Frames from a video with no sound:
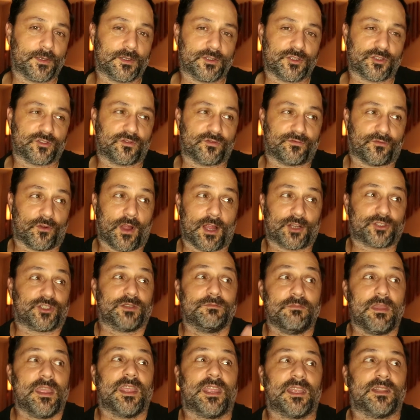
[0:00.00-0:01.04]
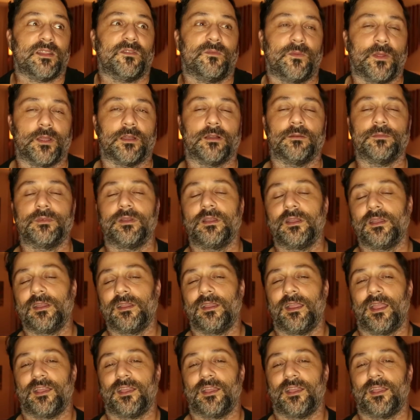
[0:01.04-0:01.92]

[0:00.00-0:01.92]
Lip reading: I mean, just for actually making the film,